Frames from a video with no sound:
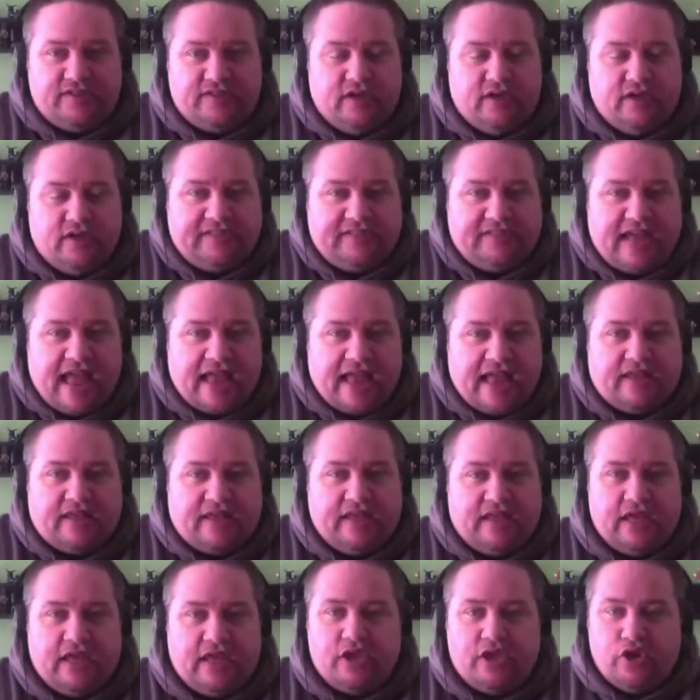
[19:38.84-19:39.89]
Exactly.
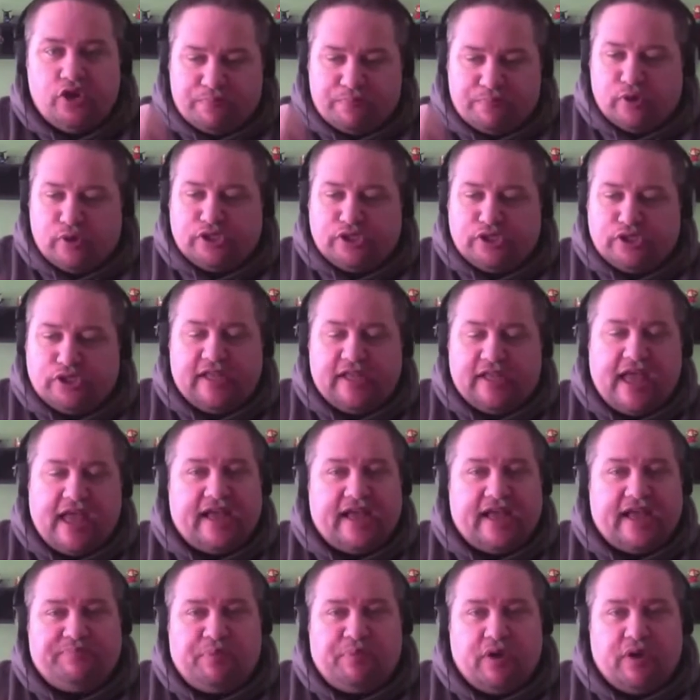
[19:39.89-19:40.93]
Like, you're pushing the
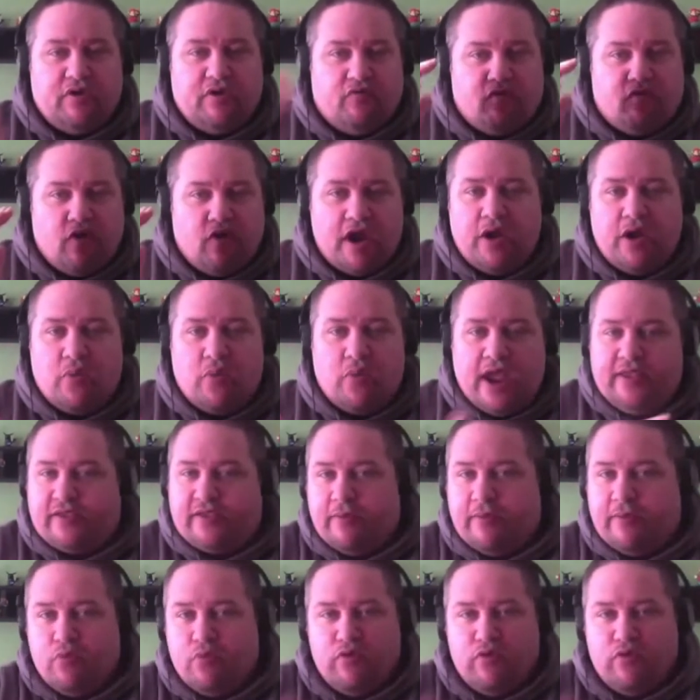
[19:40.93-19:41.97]
X button right away
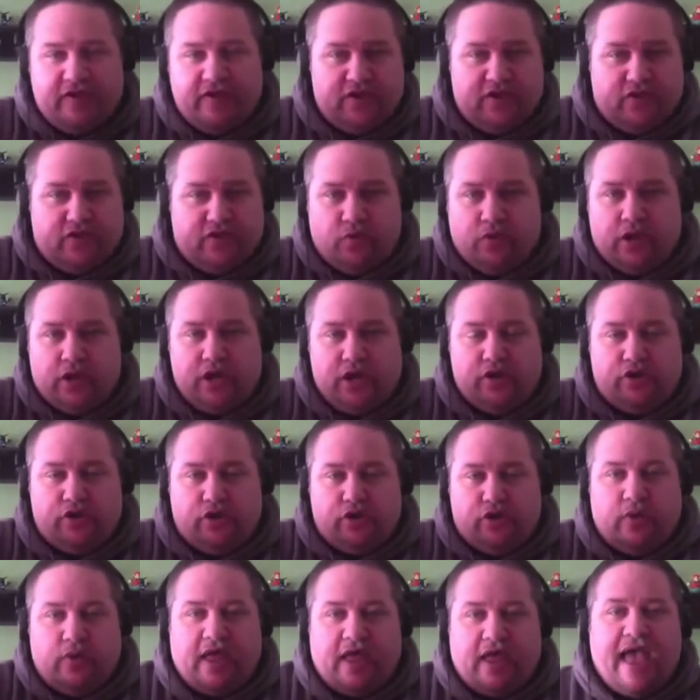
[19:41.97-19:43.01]
to move into what you're
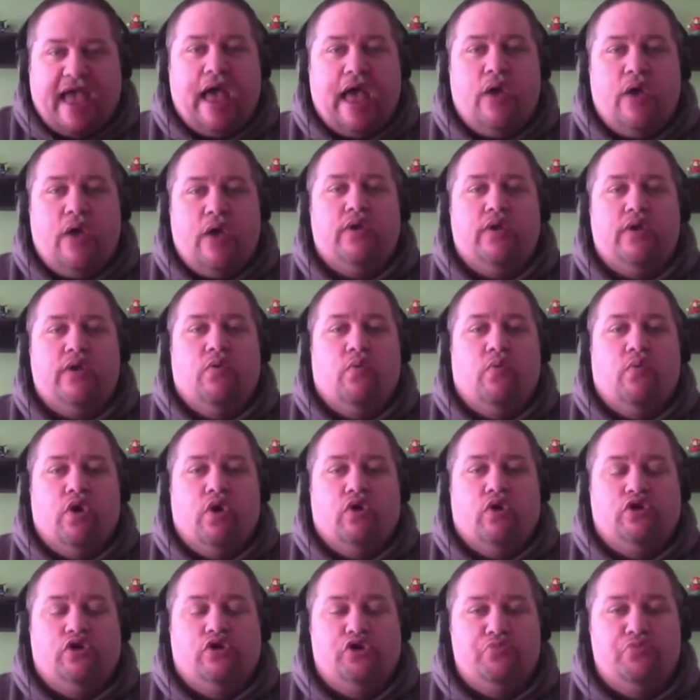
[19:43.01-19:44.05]
doing. How in the
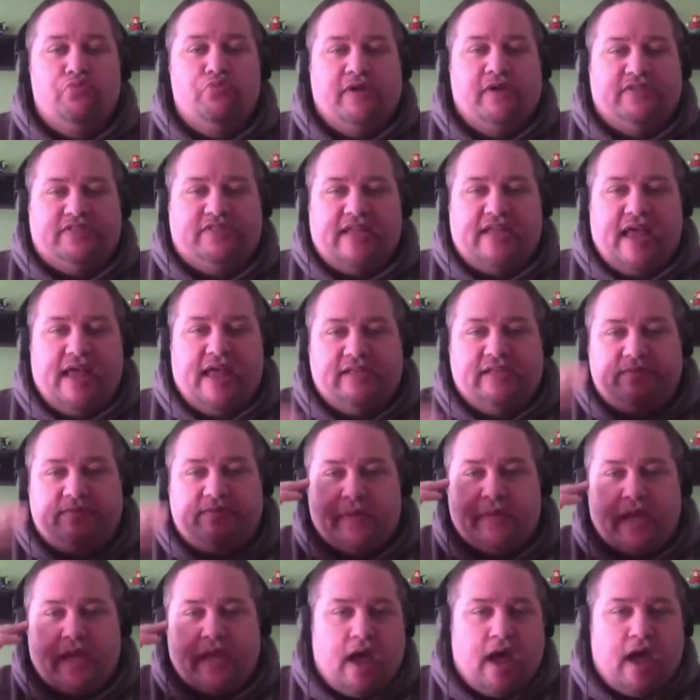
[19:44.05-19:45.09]
world you missed that is
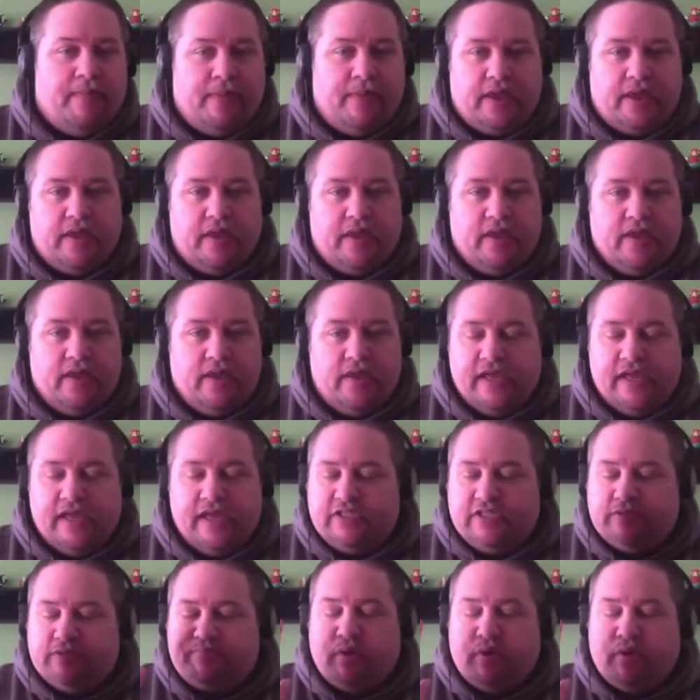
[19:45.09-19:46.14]
beyond me. It
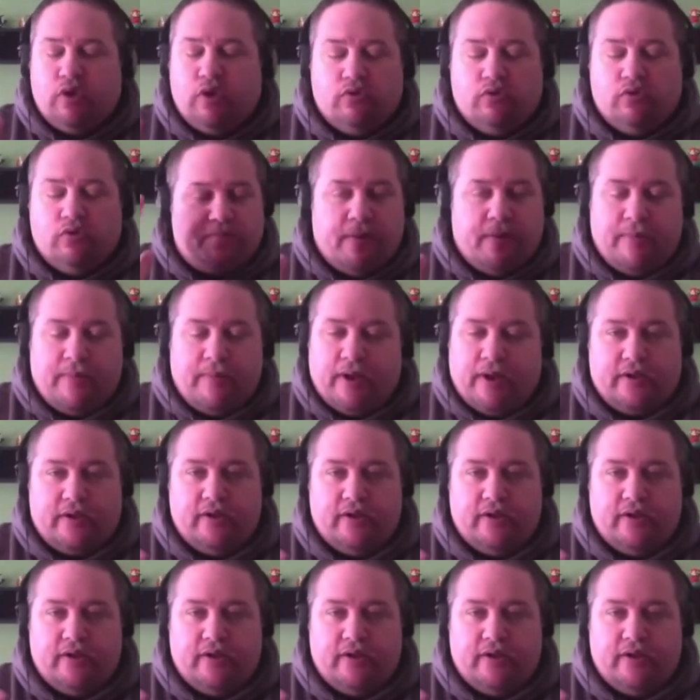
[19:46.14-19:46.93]
just blows my mind.